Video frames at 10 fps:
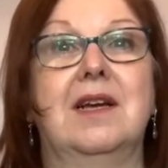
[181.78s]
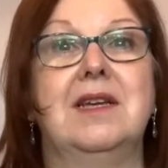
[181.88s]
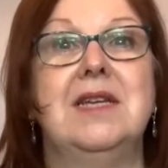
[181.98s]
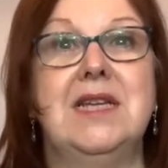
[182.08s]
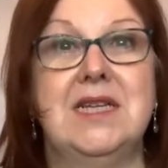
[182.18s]
I
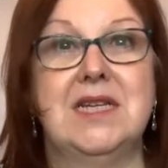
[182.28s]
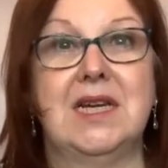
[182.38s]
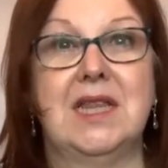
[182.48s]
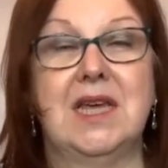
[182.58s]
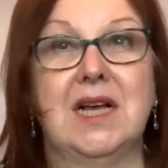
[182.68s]
needed
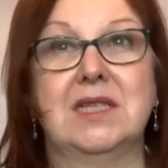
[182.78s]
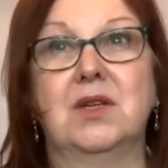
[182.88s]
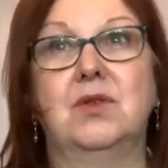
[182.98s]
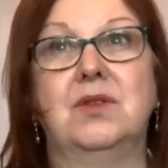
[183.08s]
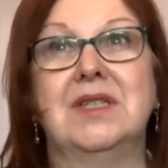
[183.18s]
anything else.
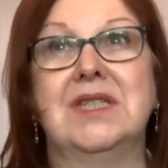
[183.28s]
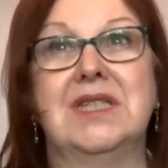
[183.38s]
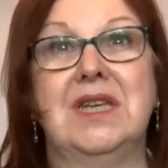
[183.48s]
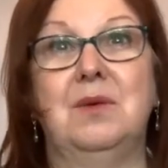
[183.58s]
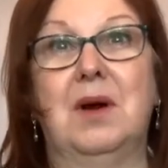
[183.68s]
I couldn't
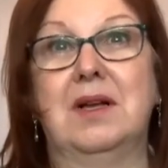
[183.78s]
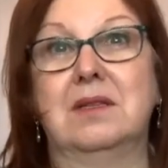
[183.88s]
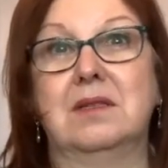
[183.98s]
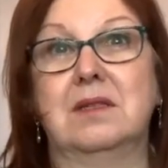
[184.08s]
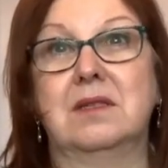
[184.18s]
see what
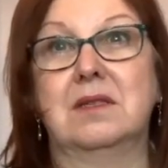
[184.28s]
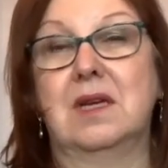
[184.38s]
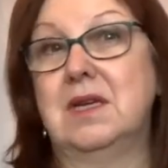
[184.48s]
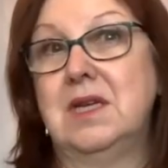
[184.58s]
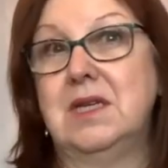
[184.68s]
else
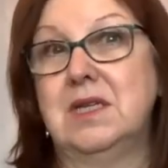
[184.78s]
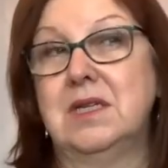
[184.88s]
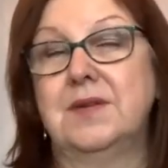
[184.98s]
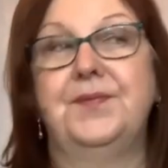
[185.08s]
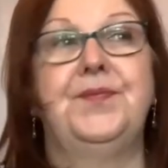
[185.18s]
I needed.